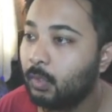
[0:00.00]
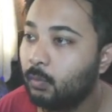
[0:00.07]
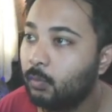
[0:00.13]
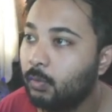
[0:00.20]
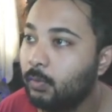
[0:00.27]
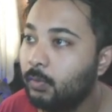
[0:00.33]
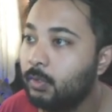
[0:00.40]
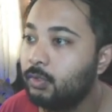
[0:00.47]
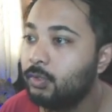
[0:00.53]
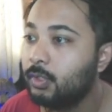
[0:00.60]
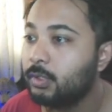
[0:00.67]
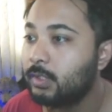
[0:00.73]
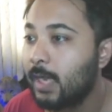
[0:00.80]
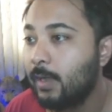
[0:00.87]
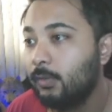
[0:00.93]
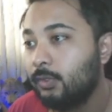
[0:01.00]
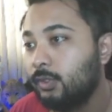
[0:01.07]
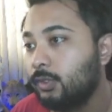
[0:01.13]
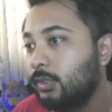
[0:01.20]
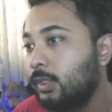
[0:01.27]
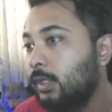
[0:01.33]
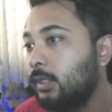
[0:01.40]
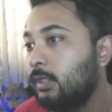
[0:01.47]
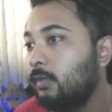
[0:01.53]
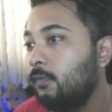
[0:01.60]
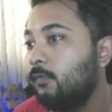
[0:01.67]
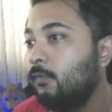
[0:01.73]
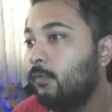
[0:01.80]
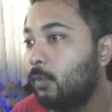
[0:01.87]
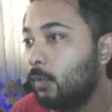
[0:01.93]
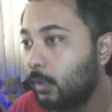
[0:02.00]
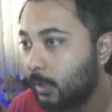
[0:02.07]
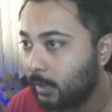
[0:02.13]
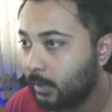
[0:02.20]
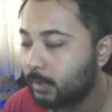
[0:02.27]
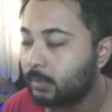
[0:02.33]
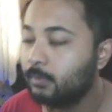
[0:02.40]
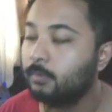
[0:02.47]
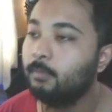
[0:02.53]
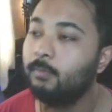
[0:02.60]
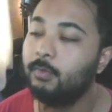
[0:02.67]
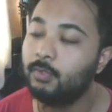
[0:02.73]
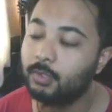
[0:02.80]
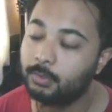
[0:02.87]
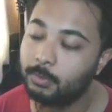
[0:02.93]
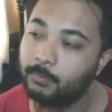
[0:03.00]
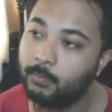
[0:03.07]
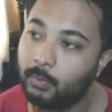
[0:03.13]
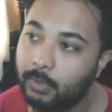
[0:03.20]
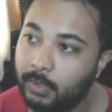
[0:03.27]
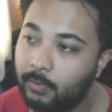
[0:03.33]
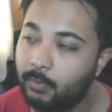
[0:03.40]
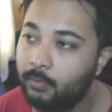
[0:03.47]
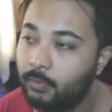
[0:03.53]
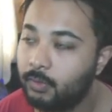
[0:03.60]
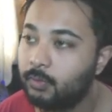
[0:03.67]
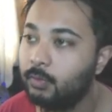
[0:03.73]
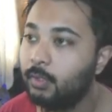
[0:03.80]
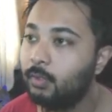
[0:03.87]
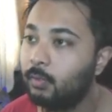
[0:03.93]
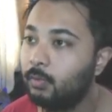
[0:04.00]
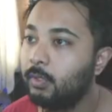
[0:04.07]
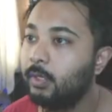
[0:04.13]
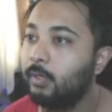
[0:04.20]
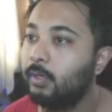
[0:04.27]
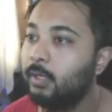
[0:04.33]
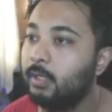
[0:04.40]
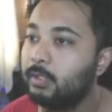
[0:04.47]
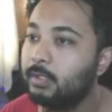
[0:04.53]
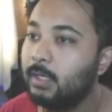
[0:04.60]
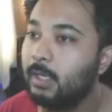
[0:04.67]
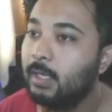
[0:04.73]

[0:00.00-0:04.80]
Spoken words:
I will just hit in 4 just before they will reach to their own Aerial.